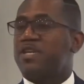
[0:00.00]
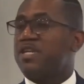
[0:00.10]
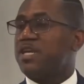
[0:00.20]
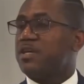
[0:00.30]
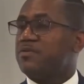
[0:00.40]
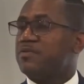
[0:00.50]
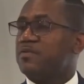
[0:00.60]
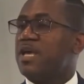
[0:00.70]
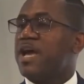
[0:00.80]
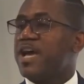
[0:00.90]
Kitts
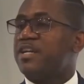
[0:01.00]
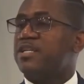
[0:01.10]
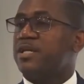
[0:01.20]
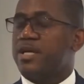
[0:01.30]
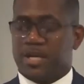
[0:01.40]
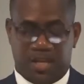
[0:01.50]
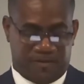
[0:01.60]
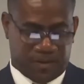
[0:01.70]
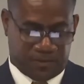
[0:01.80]
and Nevis.